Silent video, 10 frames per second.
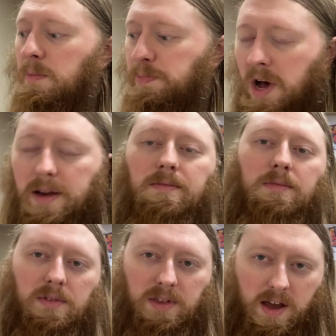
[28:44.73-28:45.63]
but
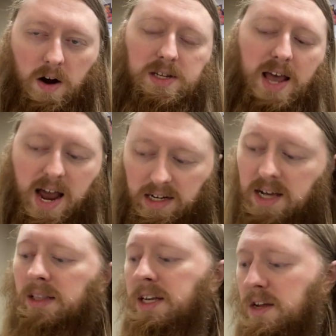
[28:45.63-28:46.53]
they are
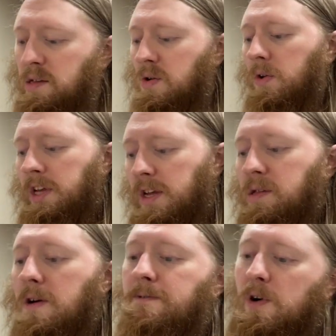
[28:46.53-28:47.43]
technically disc only.
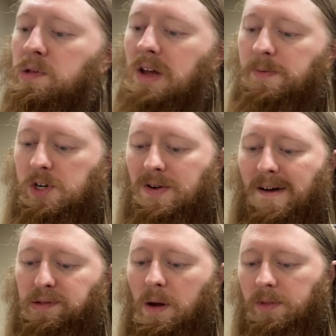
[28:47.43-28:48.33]
So first up, we do
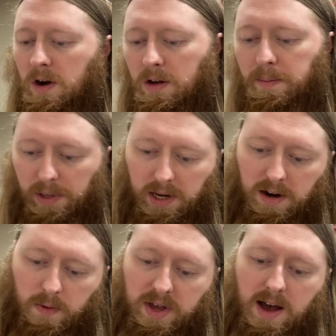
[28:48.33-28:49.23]
have some that are complete
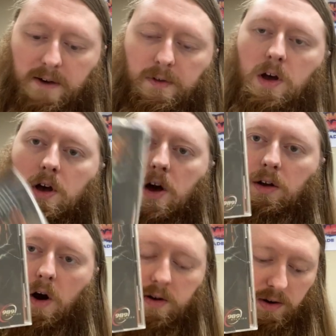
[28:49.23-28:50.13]
here. We have
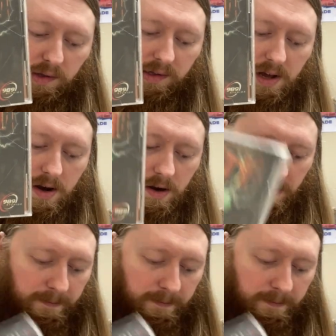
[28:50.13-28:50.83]
Cardinal Syn,